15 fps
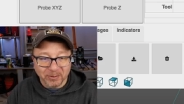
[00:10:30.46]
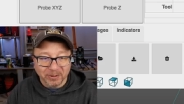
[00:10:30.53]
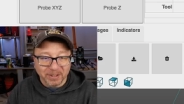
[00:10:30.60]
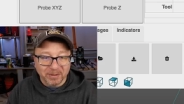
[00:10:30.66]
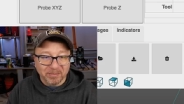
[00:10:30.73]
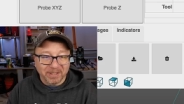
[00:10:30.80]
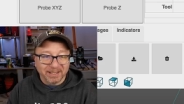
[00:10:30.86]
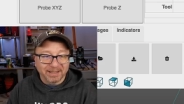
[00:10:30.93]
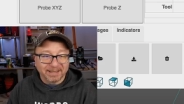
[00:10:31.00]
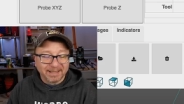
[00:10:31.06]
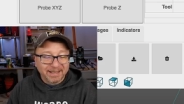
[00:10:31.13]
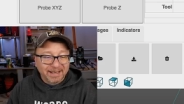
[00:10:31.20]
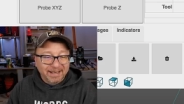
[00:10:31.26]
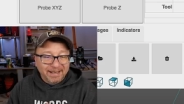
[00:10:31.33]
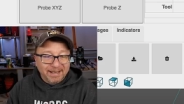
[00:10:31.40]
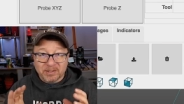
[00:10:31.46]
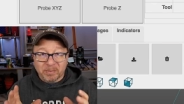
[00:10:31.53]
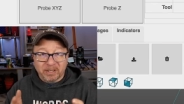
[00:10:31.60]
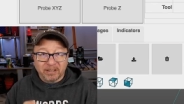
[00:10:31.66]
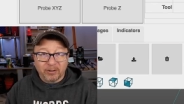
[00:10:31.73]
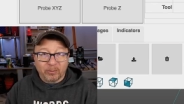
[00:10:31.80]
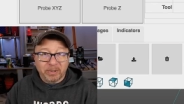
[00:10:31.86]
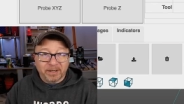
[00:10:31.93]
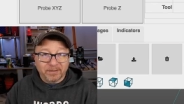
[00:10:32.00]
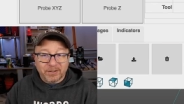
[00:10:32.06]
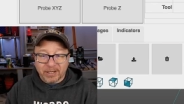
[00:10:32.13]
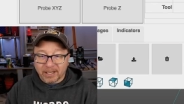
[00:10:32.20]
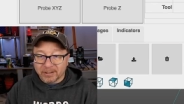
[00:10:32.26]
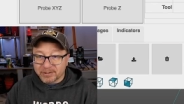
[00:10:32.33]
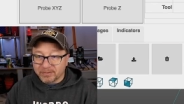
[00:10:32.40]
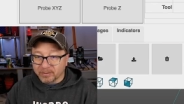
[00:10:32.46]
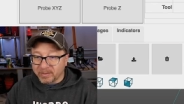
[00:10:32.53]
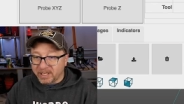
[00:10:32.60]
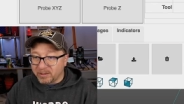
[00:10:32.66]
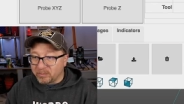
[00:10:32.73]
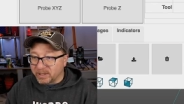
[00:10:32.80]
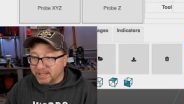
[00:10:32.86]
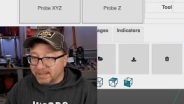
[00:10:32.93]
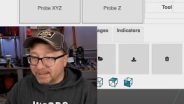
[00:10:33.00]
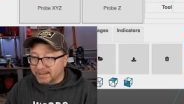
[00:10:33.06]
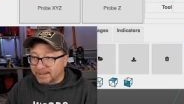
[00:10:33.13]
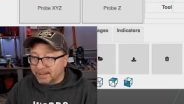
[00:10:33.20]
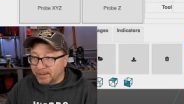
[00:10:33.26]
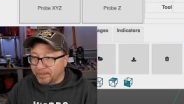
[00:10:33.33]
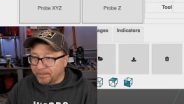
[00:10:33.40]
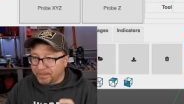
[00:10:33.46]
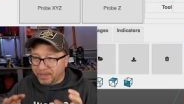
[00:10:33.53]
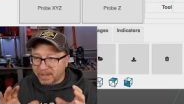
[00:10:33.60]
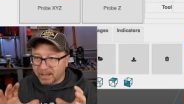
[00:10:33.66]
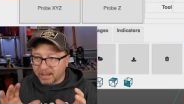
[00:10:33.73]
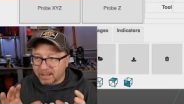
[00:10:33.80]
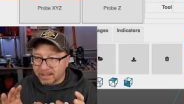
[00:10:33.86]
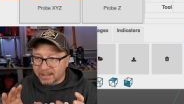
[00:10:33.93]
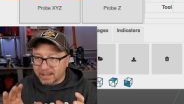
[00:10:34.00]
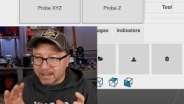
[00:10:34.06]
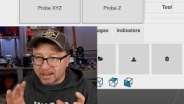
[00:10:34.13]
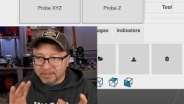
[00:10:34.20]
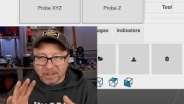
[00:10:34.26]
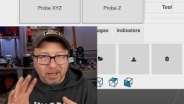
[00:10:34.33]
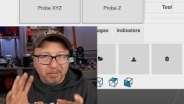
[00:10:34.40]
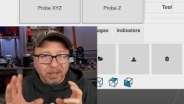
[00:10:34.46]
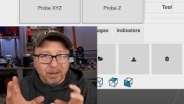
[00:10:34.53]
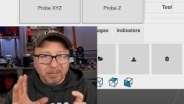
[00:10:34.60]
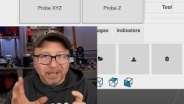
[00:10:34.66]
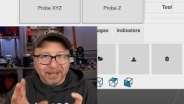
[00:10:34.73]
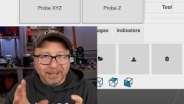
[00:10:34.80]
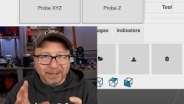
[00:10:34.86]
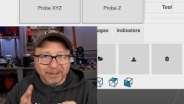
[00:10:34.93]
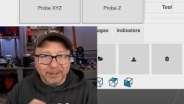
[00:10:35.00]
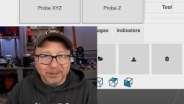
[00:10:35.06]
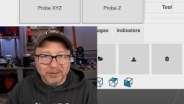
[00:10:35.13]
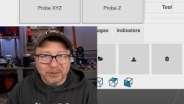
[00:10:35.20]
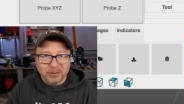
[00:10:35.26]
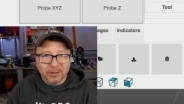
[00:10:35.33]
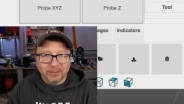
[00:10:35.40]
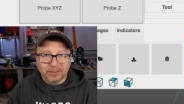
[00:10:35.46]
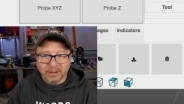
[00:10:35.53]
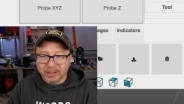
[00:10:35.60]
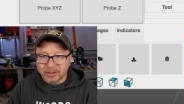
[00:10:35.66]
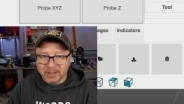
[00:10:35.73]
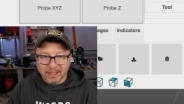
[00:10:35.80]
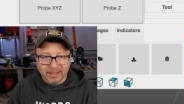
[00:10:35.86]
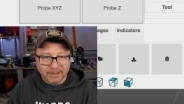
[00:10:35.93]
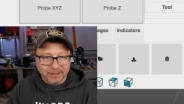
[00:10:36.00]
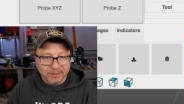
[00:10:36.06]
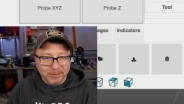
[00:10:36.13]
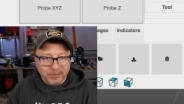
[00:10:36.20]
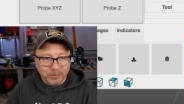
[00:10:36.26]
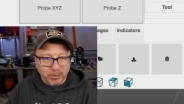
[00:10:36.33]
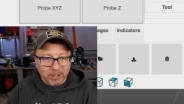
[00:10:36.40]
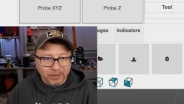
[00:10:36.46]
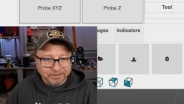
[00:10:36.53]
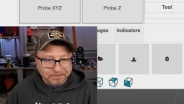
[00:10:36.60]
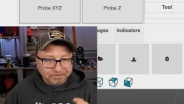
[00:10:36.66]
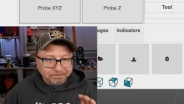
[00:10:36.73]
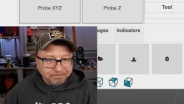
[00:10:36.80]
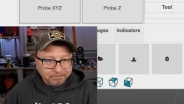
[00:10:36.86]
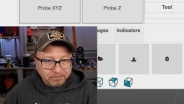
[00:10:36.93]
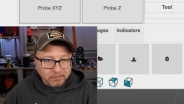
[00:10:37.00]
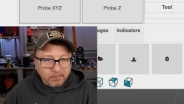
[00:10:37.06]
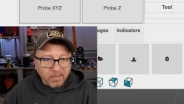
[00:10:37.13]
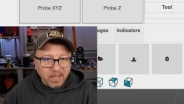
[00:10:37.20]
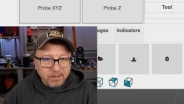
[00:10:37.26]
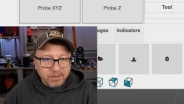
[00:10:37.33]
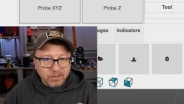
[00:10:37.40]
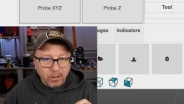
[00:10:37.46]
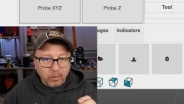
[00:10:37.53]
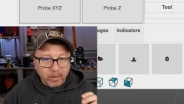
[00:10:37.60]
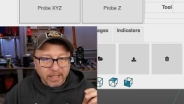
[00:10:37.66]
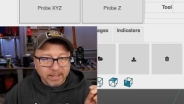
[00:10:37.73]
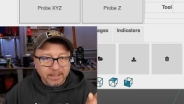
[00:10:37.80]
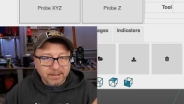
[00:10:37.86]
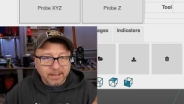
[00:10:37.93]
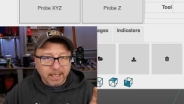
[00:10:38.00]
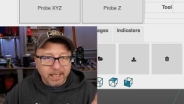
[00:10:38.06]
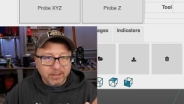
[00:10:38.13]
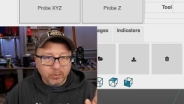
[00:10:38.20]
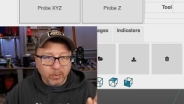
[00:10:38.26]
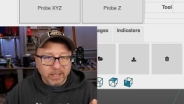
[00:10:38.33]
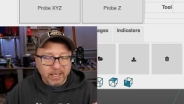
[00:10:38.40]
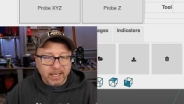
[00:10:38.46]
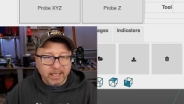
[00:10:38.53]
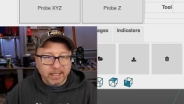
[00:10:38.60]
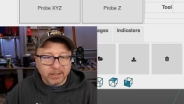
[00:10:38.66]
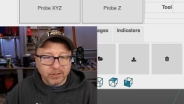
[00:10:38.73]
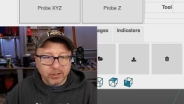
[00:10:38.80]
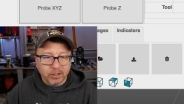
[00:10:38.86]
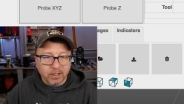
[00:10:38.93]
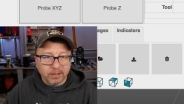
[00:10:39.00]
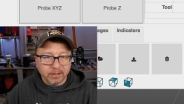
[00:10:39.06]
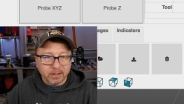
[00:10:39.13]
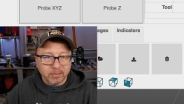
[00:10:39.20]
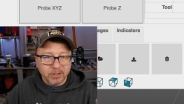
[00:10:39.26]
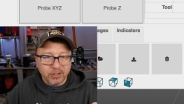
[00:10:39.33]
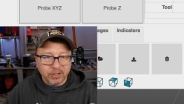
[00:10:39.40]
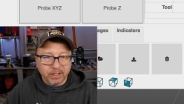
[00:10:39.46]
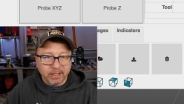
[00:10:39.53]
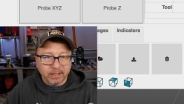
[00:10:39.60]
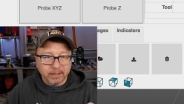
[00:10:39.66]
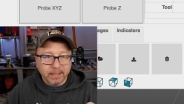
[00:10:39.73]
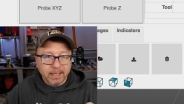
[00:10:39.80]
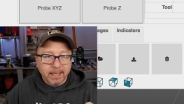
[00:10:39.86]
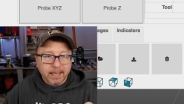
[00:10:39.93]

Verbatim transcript: really mean. It's been a little bit of a challenge for me, but um, uh, I'm, I'm, getting there, so hopefully you can get there as well. So in this case, we can jog the machine